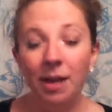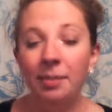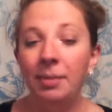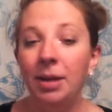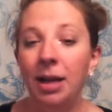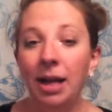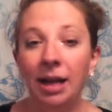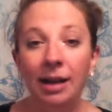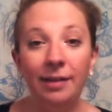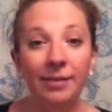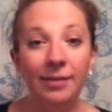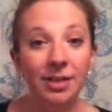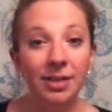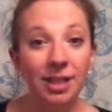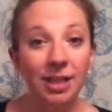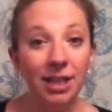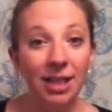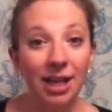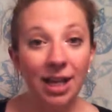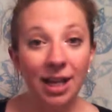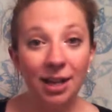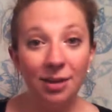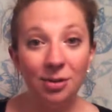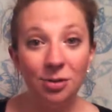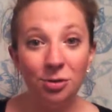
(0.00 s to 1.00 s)
I mean, I obviously
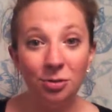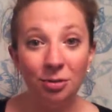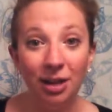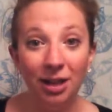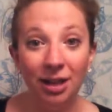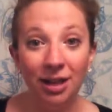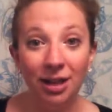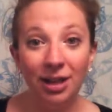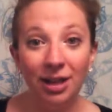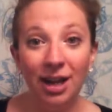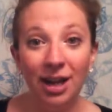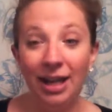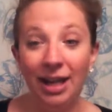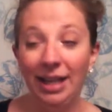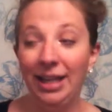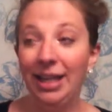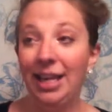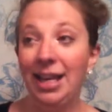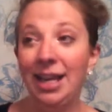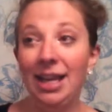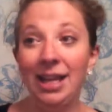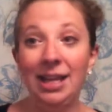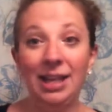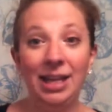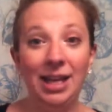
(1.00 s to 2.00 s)
can't drink. I
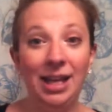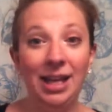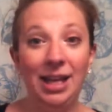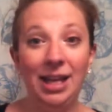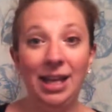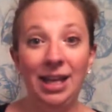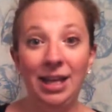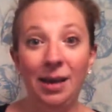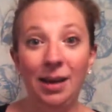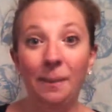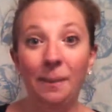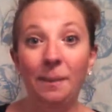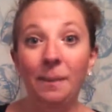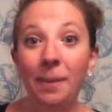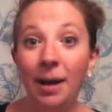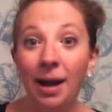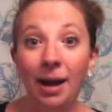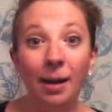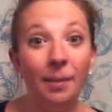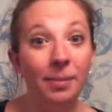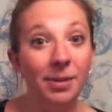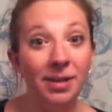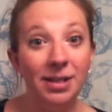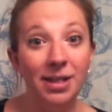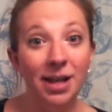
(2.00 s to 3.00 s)
can't like
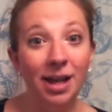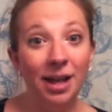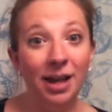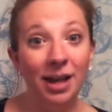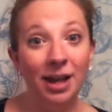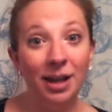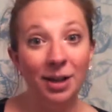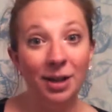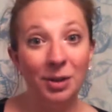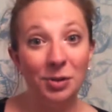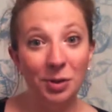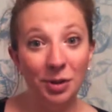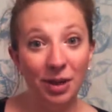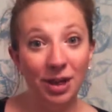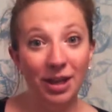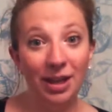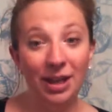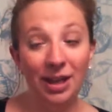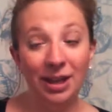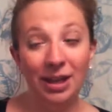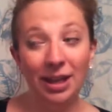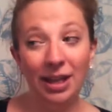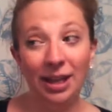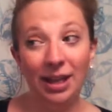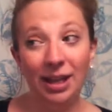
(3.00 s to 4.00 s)
pop a Xanax or
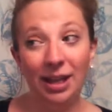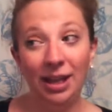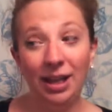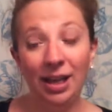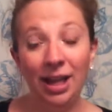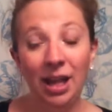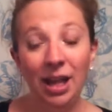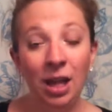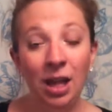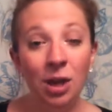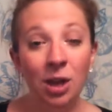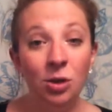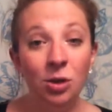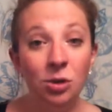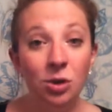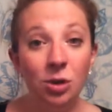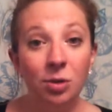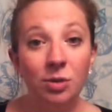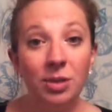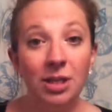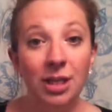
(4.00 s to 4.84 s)
anything. So